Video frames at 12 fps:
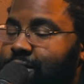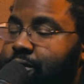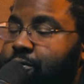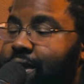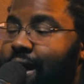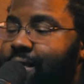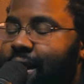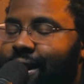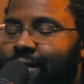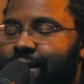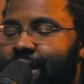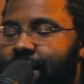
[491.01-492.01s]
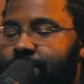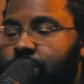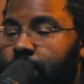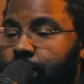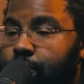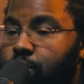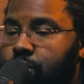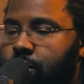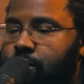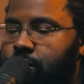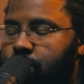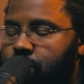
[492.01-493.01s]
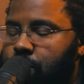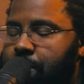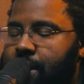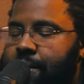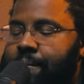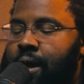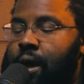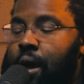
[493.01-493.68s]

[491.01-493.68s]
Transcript: so sad that I get the names confused because there's so many.